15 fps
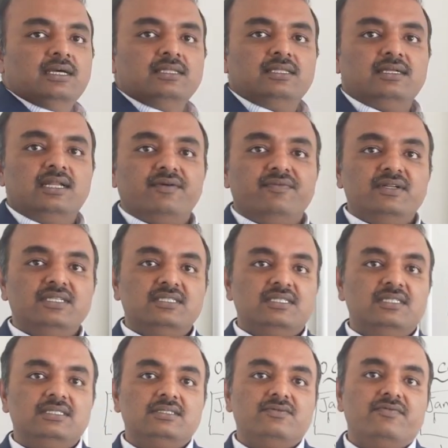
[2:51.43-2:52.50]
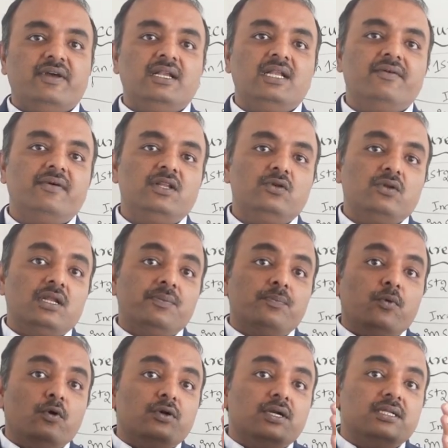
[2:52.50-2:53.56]
the definition is whenever you
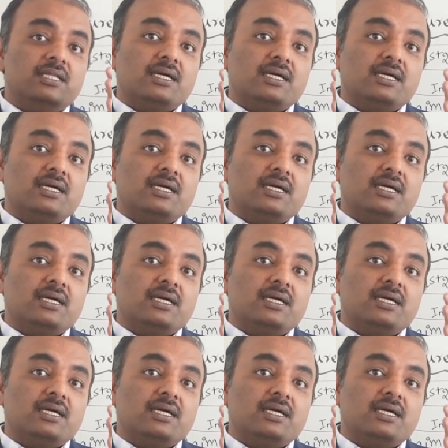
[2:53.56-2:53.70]
reported